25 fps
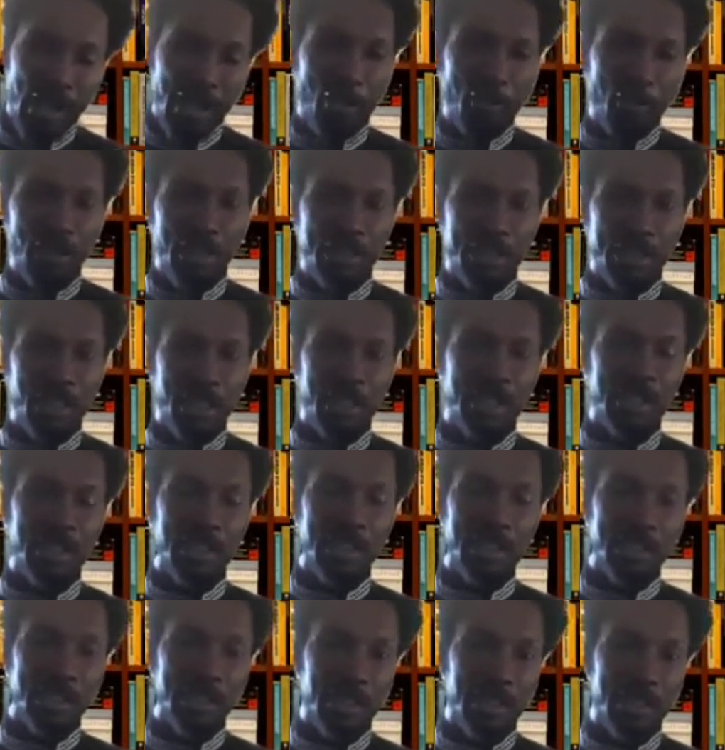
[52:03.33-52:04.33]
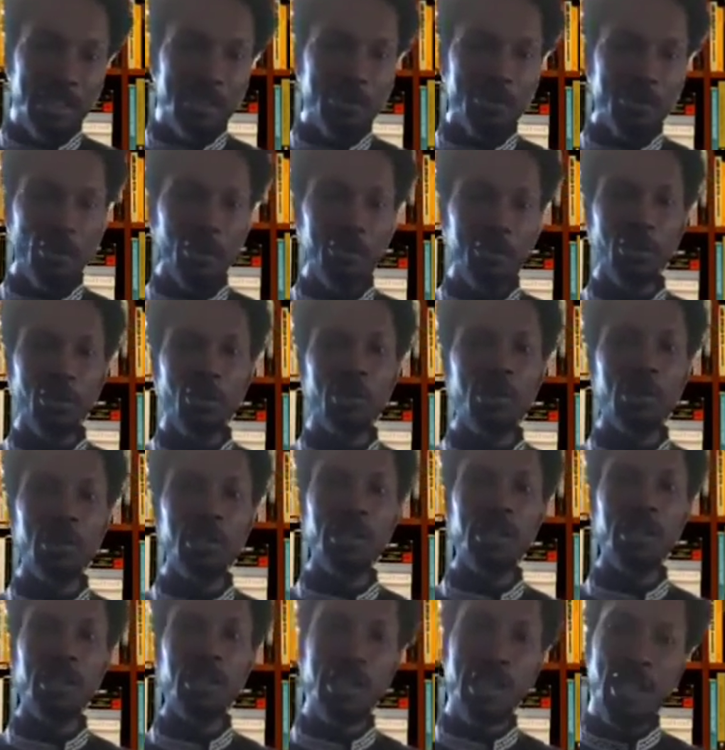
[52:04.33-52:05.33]
of the state structure,
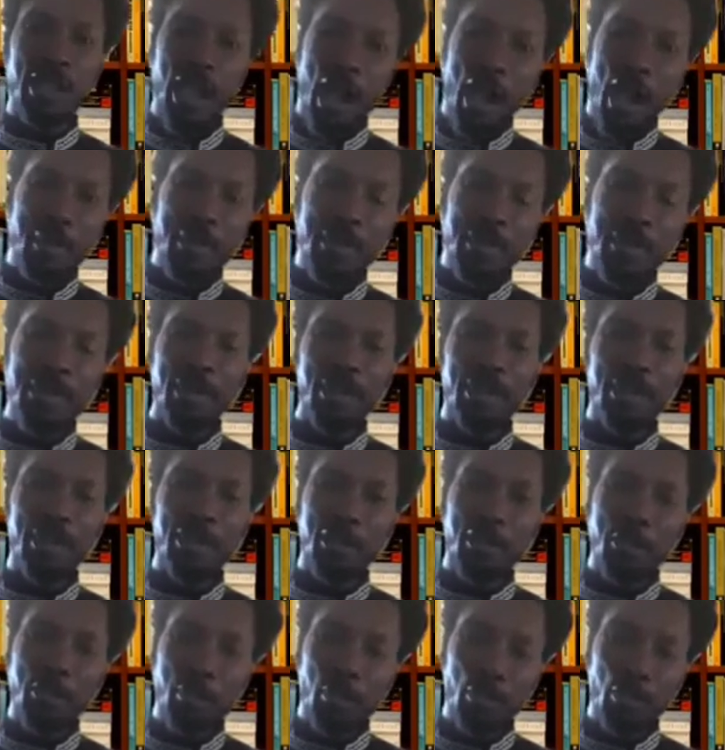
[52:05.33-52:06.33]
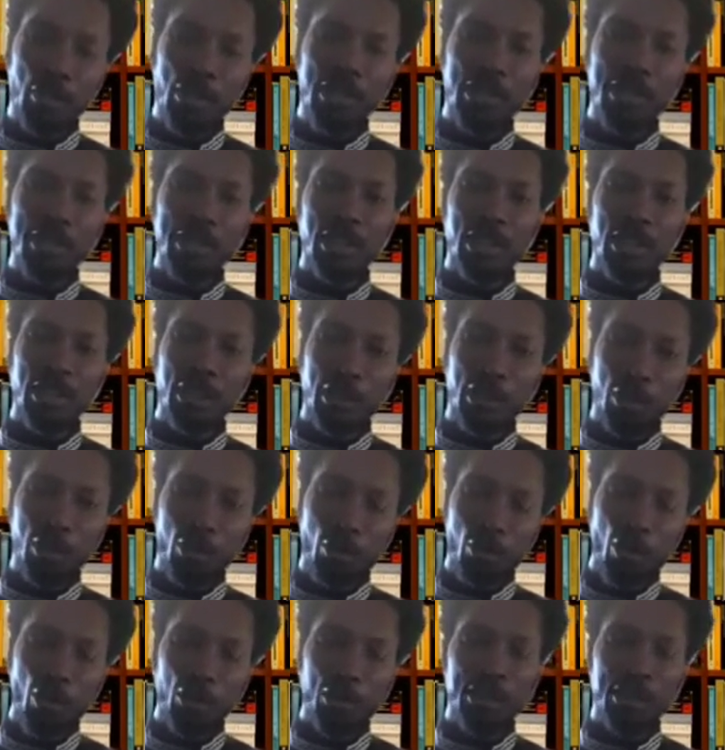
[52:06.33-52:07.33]
the army, the police, the
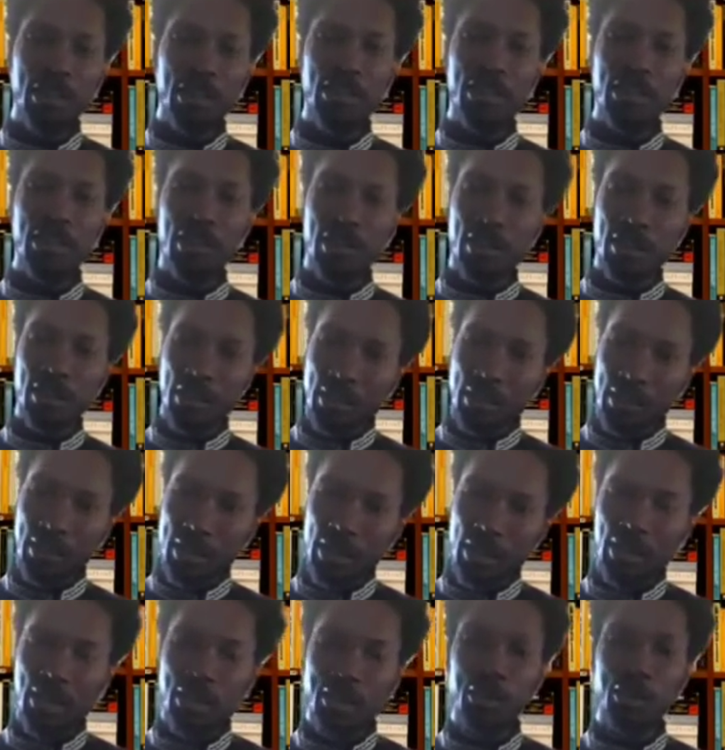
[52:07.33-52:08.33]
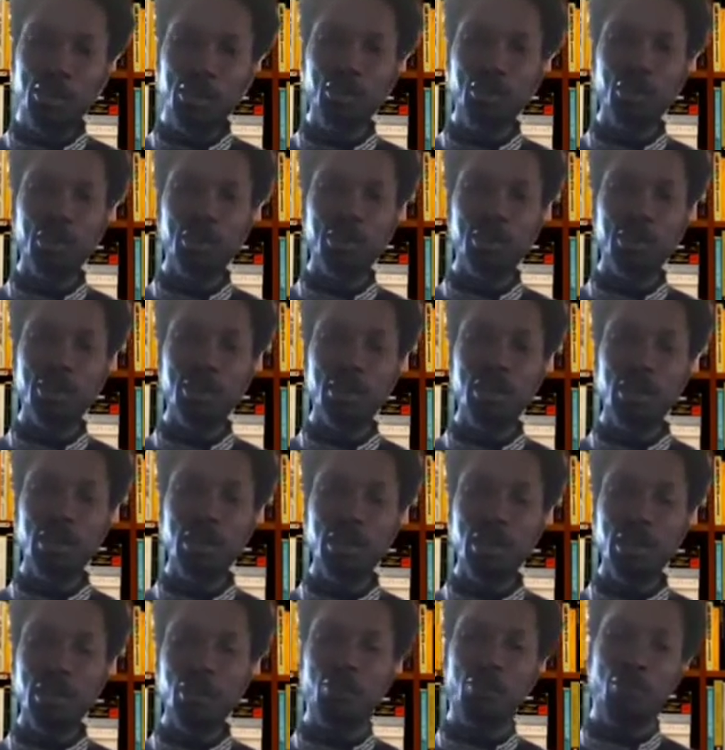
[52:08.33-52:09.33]
court, the state institutions,
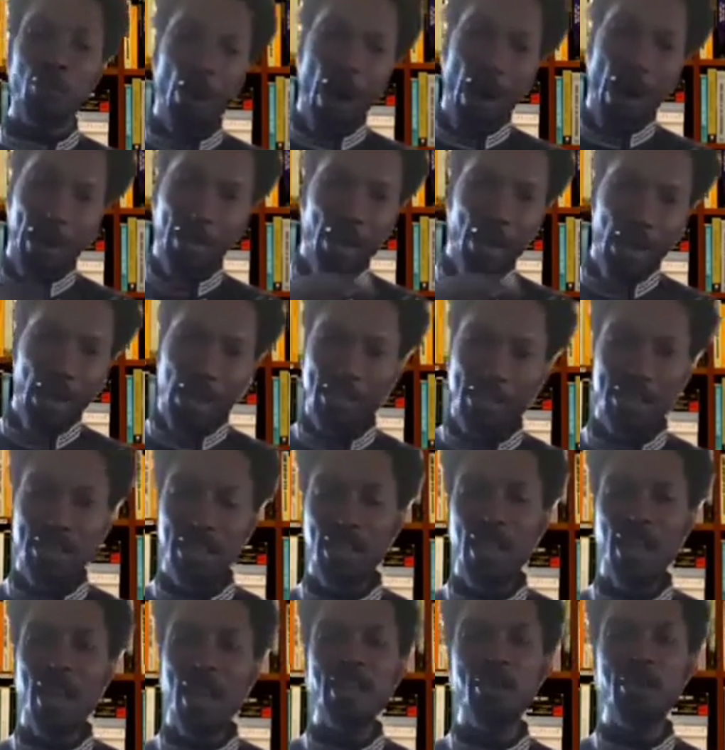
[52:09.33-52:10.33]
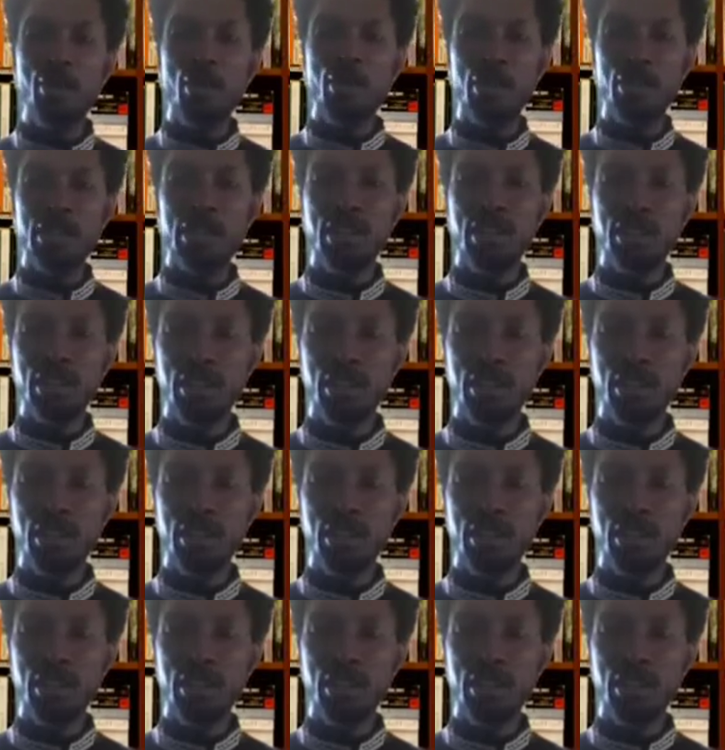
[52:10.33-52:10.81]
for harass anybody